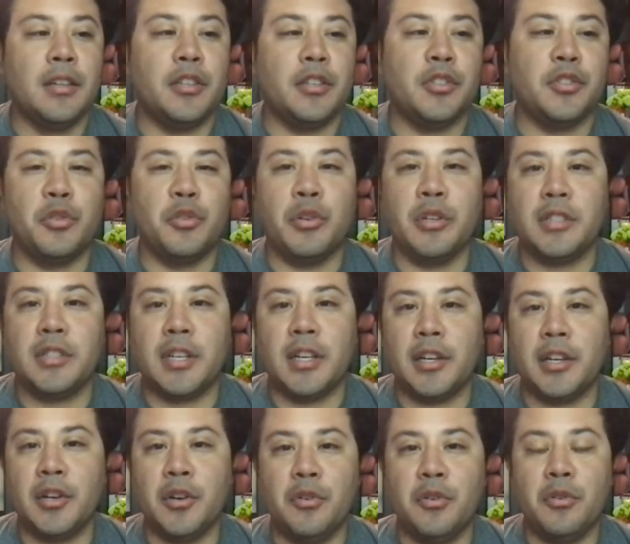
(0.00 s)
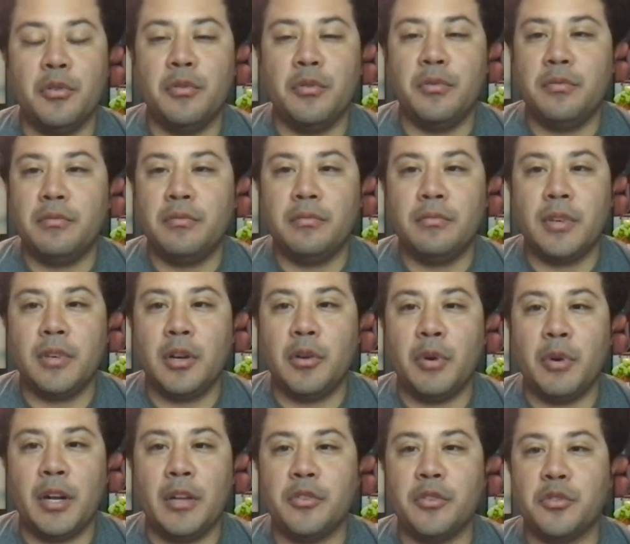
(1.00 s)
The students can go
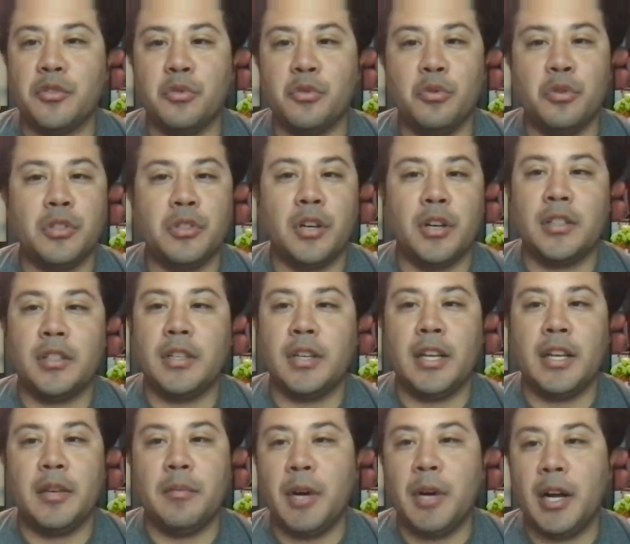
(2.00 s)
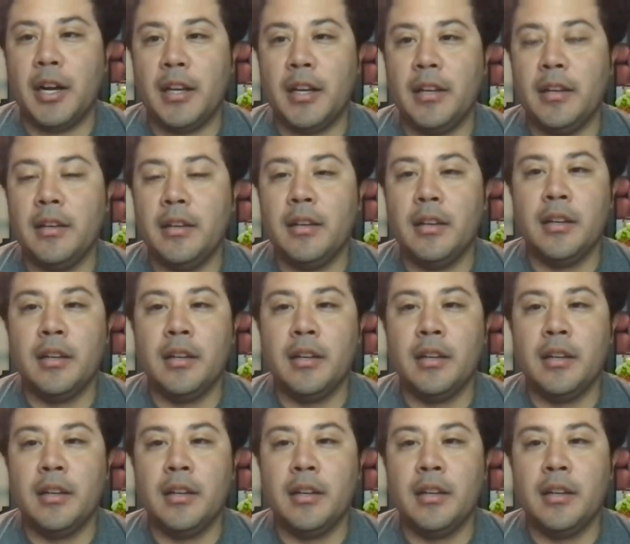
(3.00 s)
around the school, talk to anybody,